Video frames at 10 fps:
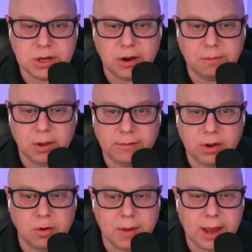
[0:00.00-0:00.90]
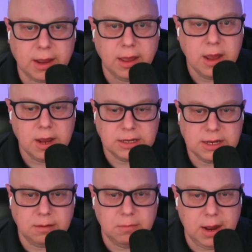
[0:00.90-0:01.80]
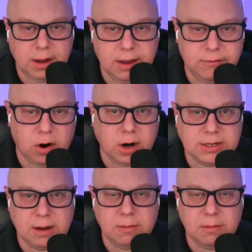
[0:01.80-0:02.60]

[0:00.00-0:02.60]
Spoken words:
So I'm gonna have to go back. Give you a hard time